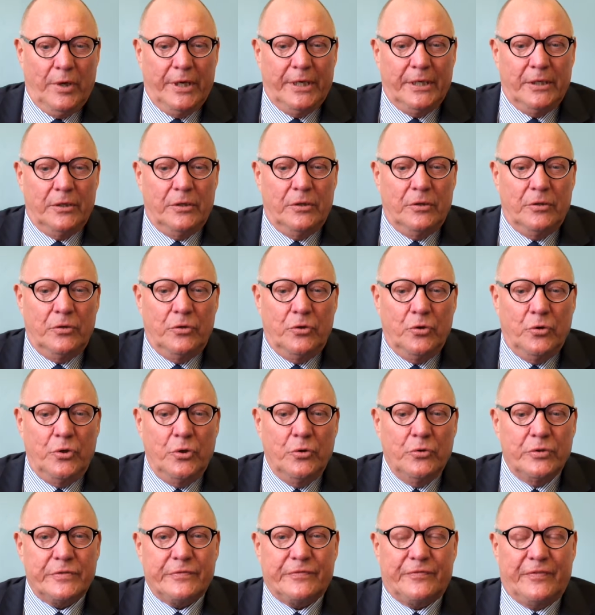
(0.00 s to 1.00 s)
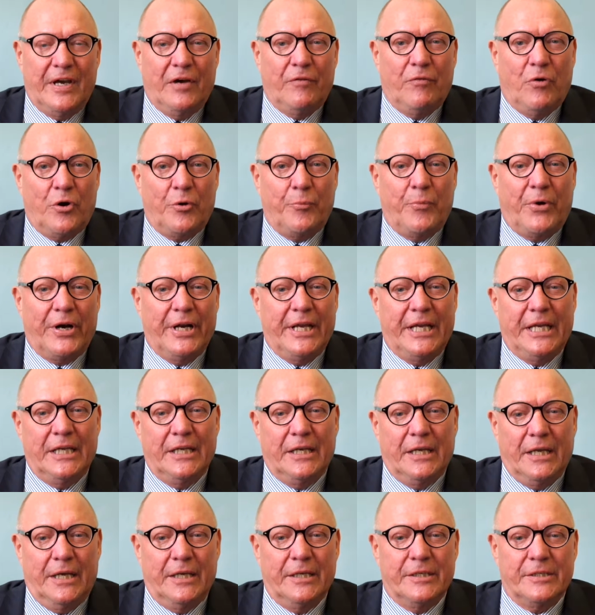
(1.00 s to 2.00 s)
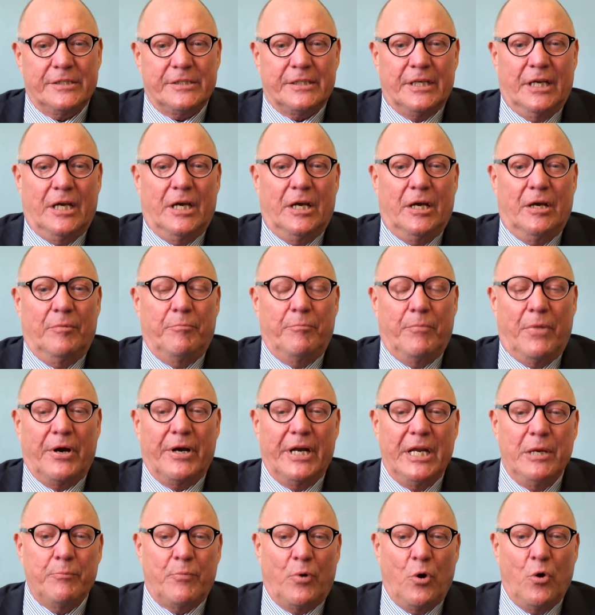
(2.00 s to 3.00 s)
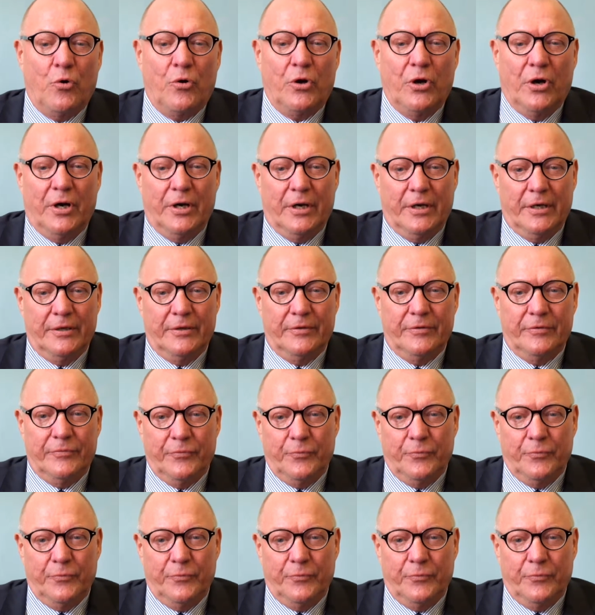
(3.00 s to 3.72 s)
When you use Fairwater Marine as a marine broker,